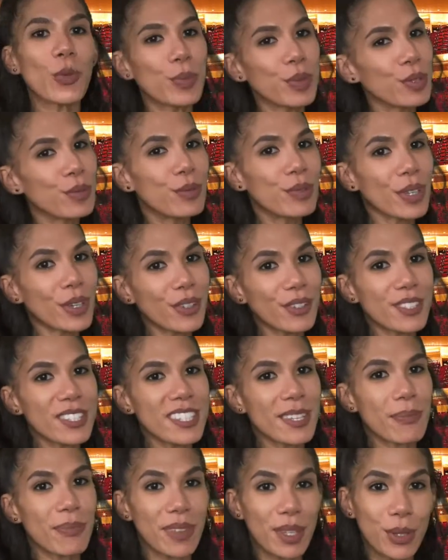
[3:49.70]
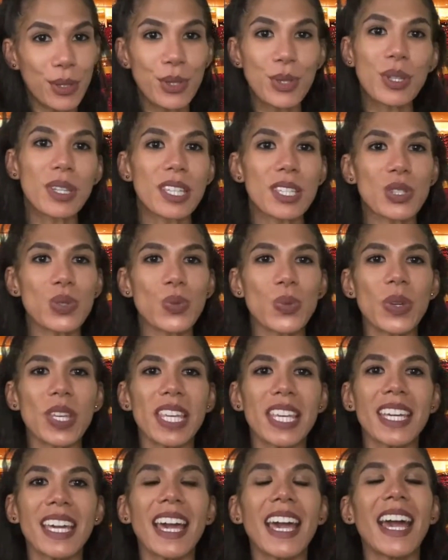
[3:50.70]
you learned something new this
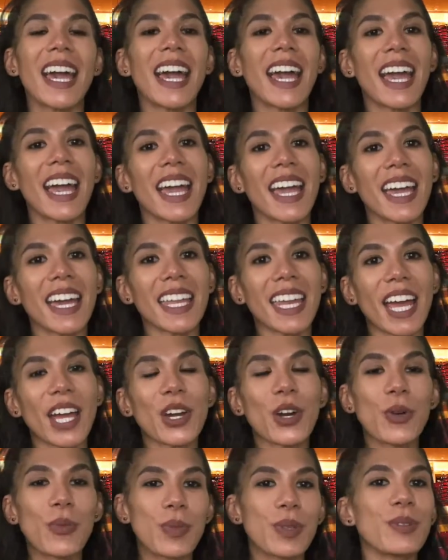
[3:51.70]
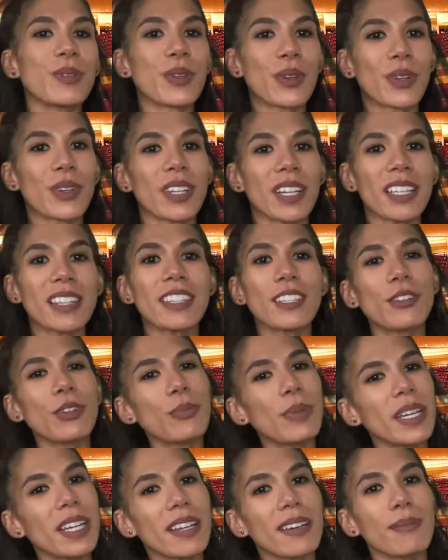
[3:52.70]
week, and I hope you learned a little
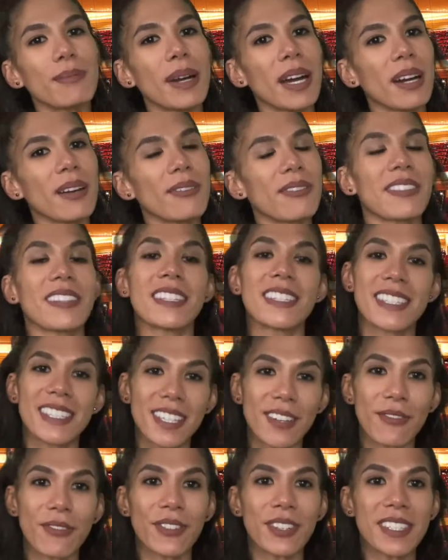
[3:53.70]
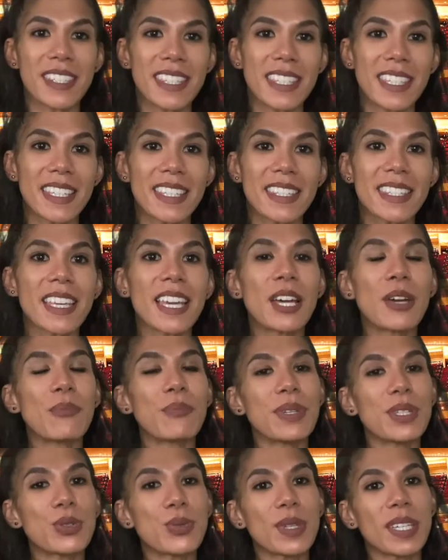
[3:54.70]
bit about the differences
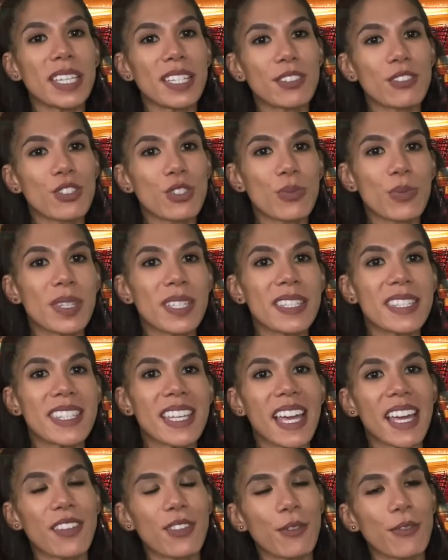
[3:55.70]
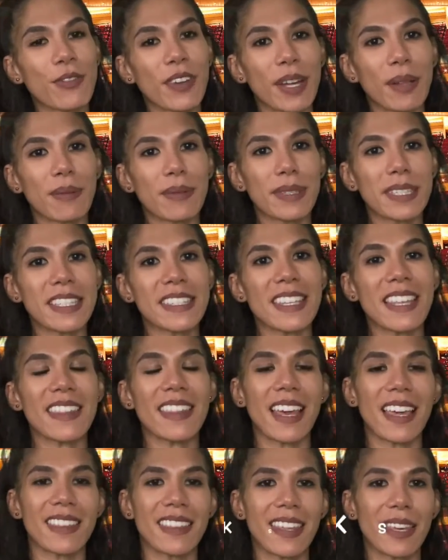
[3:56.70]
between instruments and the families
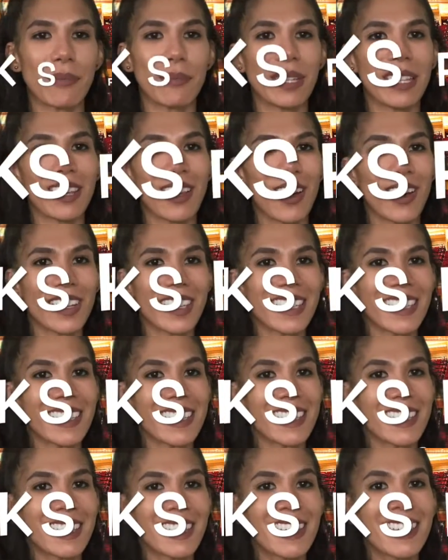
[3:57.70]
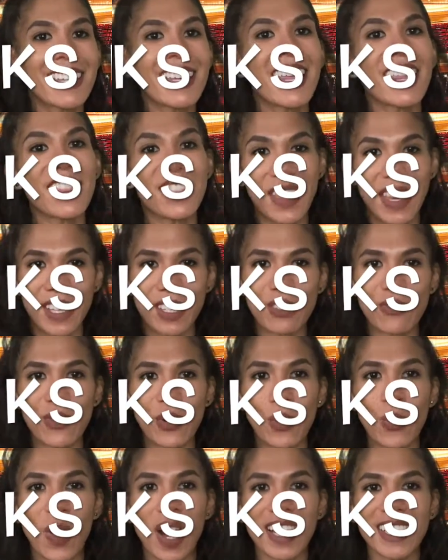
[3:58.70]
that they belong in. Thanks for
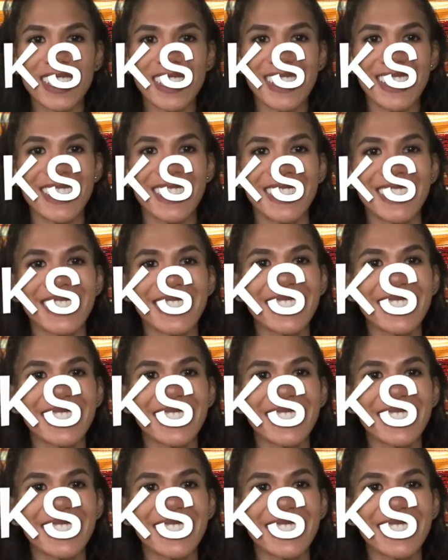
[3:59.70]
watching.